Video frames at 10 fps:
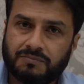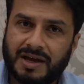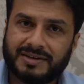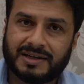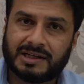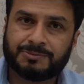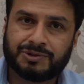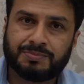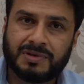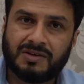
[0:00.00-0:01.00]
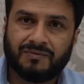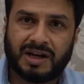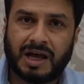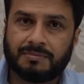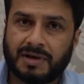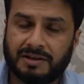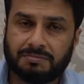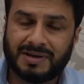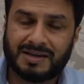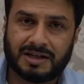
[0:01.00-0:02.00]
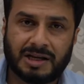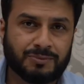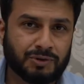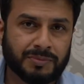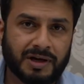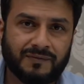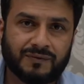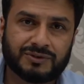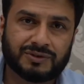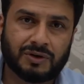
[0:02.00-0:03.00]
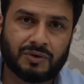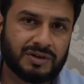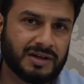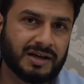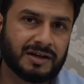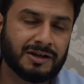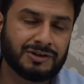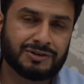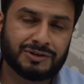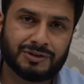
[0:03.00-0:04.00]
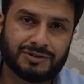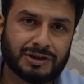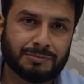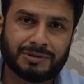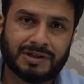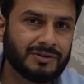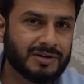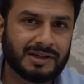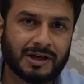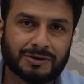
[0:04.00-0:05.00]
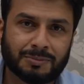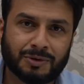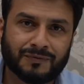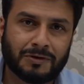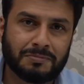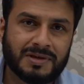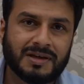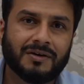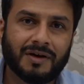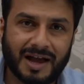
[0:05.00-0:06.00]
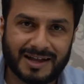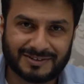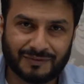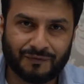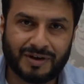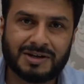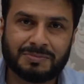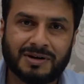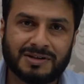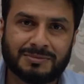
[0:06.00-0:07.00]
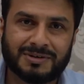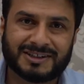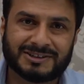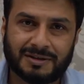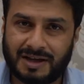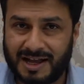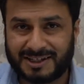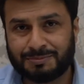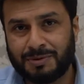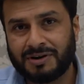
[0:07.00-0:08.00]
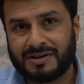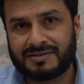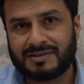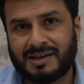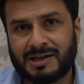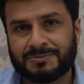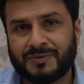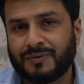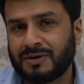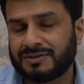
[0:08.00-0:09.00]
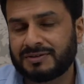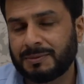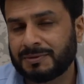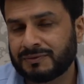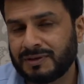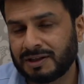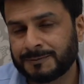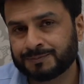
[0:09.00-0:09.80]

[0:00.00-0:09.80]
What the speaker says: It helps me when I'm at bed. I'll put my headphones on and I can listen to somebody reading out a book for me. It's a very pleasurable experience and helps you fall asleep as well.